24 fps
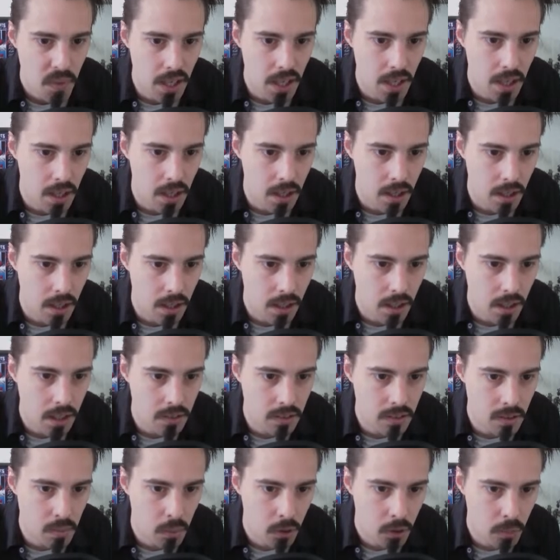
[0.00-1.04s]

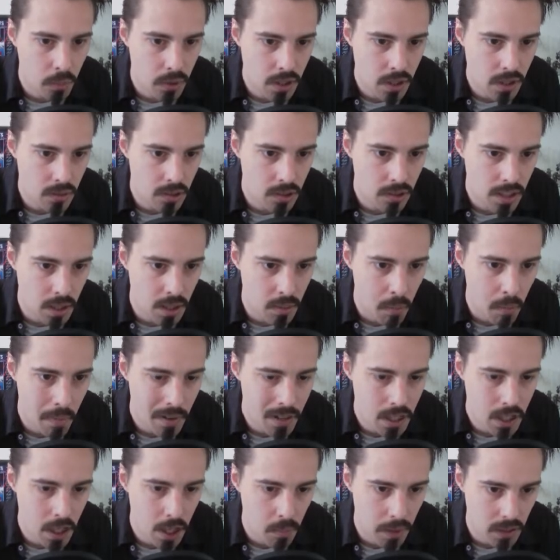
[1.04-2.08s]
It's impossible to use a TM on
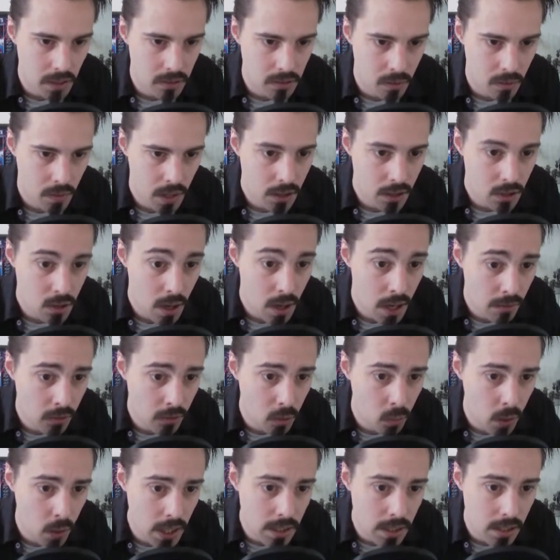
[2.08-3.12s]
Magikarp. That's correct. You have
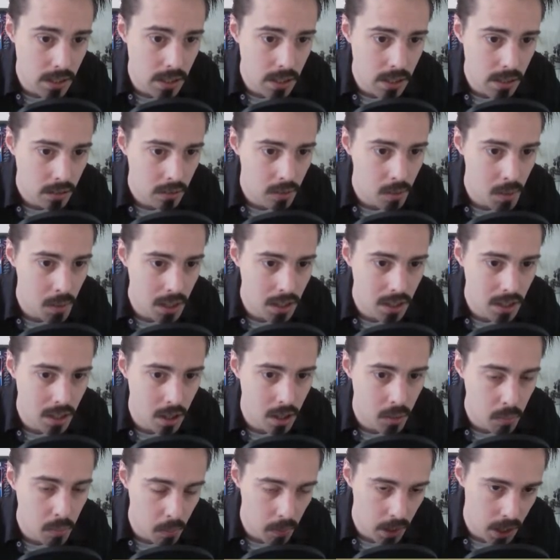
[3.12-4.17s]
to wait until the
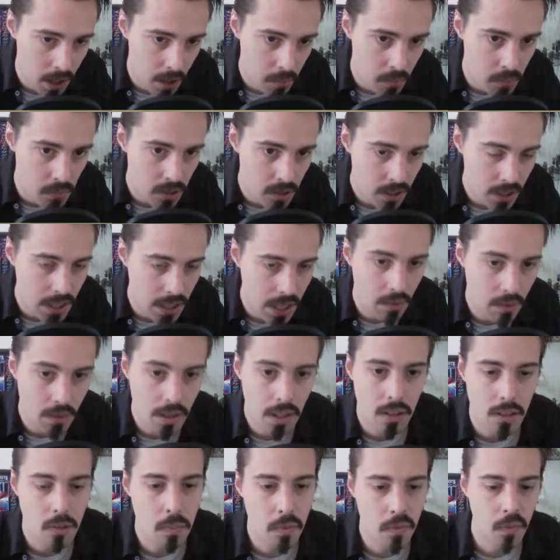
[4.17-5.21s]
Magikarp becomes a
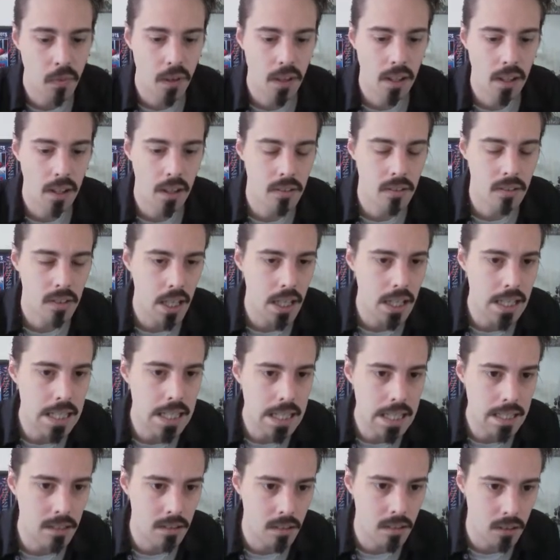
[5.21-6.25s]
Gyarados before it learns any
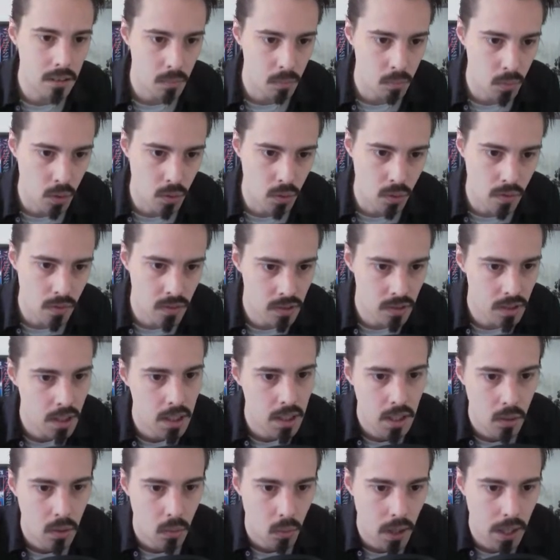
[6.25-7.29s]
decent
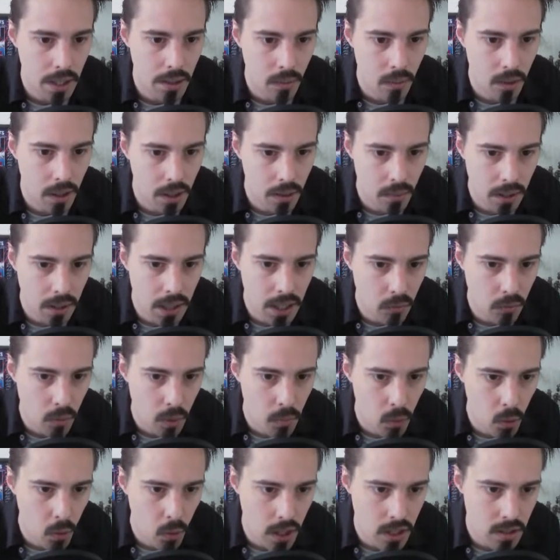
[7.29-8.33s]
moves. Wow, I only have one
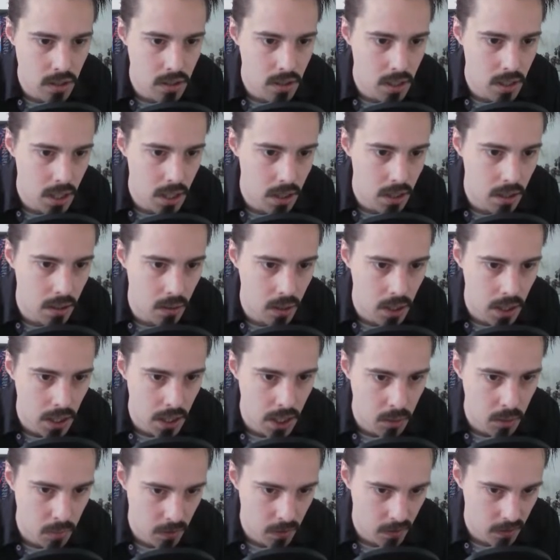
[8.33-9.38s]
more question to go.
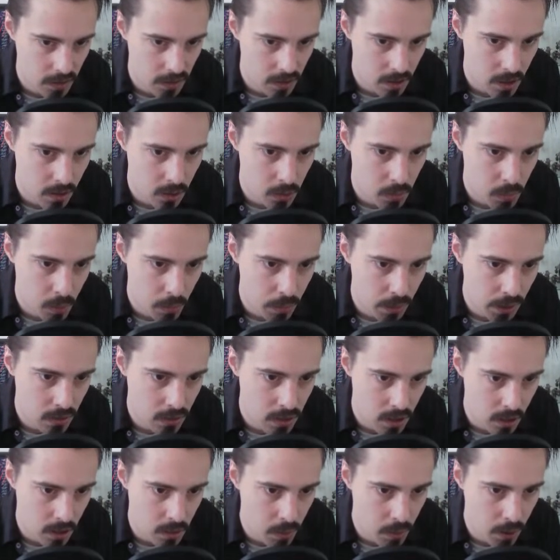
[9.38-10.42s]
In Professor Oak's popular
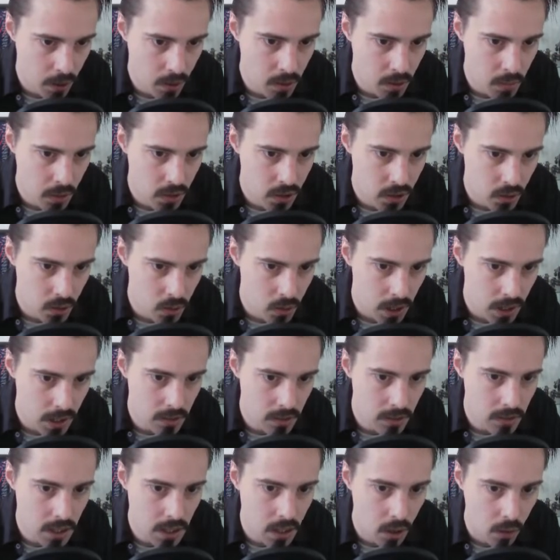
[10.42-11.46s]
show, Pokemon Talk,
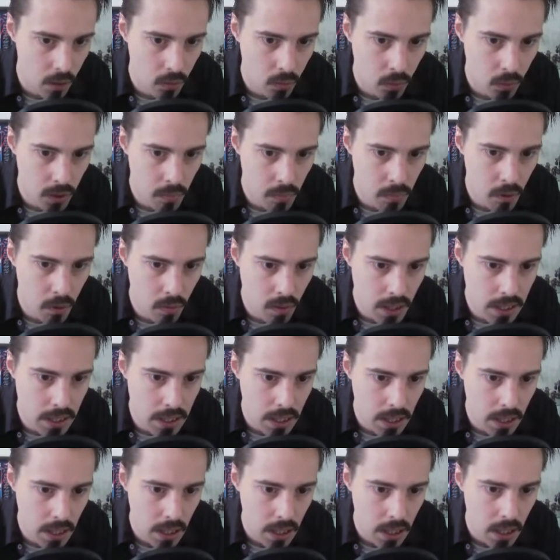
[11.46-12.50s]
is he on with Marie?
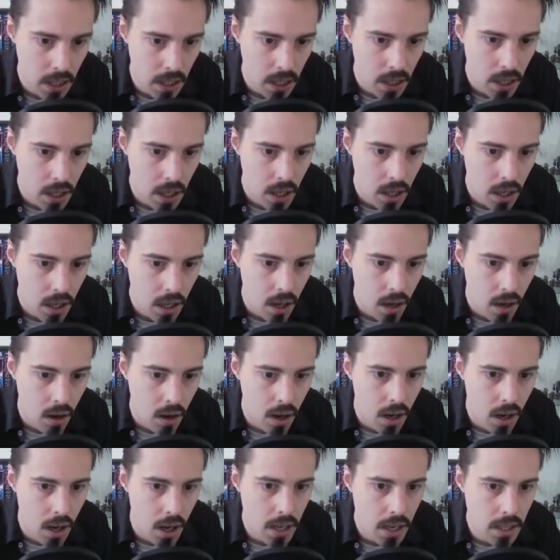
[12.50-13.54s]

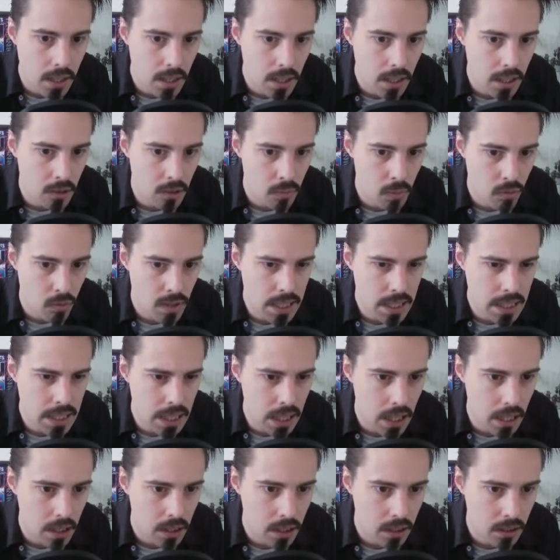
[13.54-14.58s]
I think it's
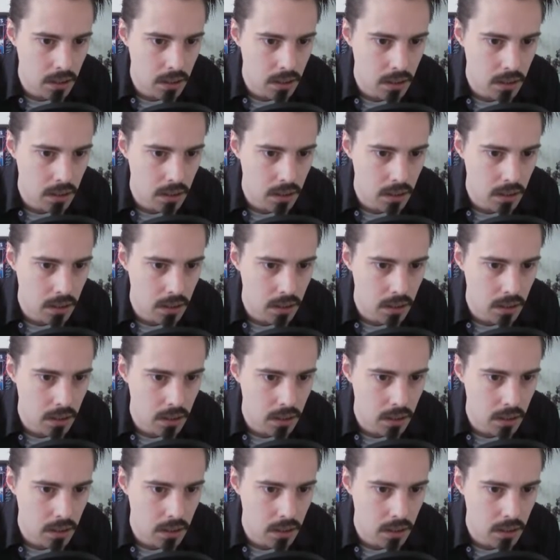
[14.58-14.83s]
Maria.